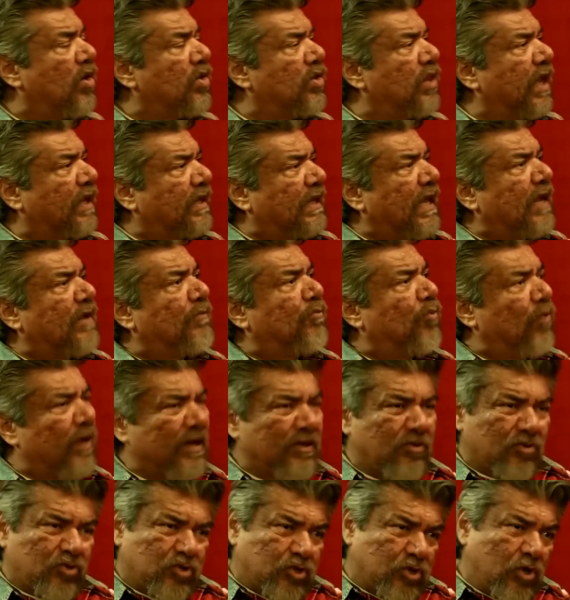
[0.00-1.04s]
like they
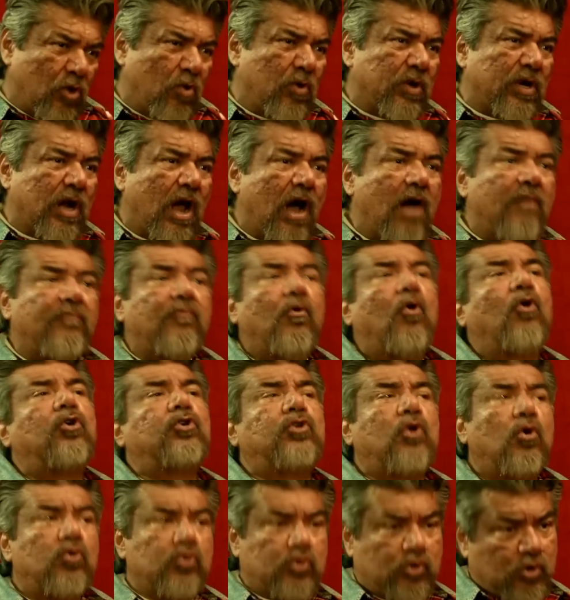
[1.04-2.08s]
either show it off or
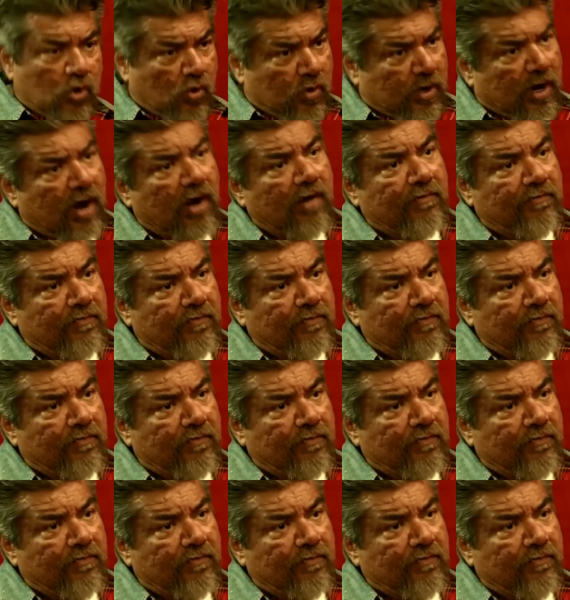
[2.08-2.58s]
don't show it off.